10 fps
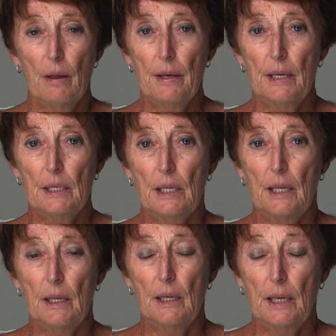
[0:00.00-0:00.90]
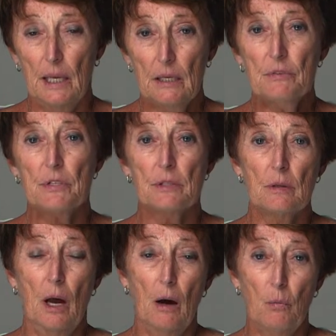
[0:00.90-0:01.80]
It gives
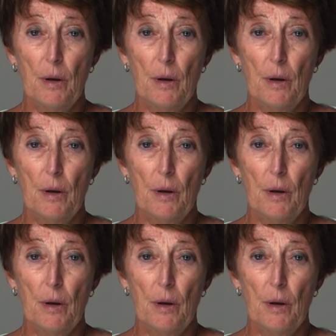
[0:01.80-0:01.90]
uh,